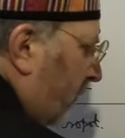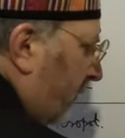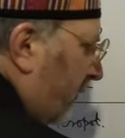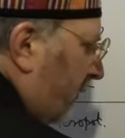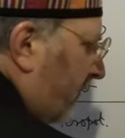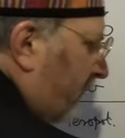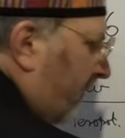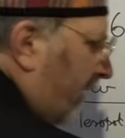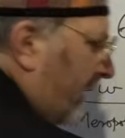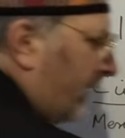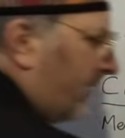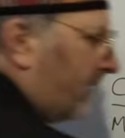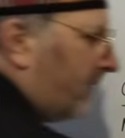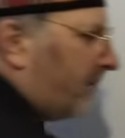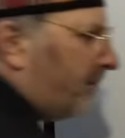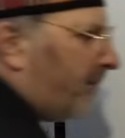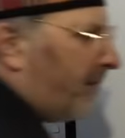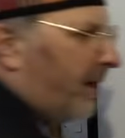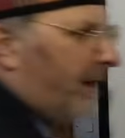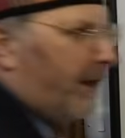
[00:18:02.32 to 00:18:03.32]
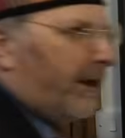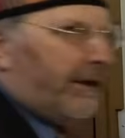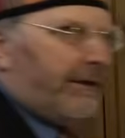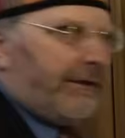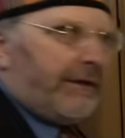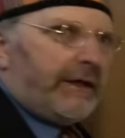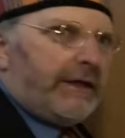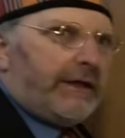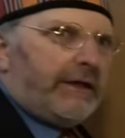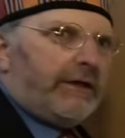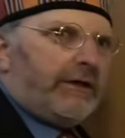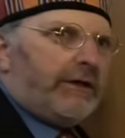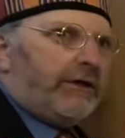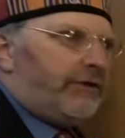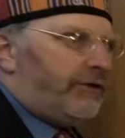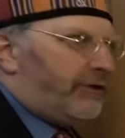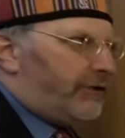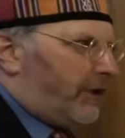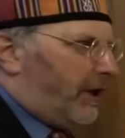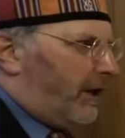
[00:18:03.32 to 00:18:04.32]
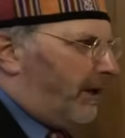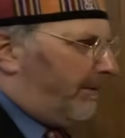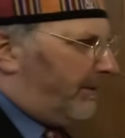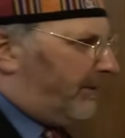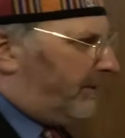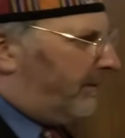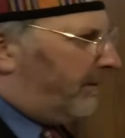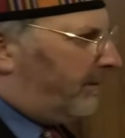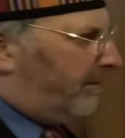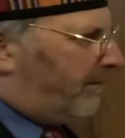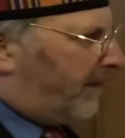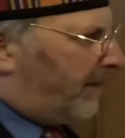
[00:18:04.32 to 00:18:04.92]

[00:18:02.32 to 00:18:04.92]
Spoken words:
was invaded by the German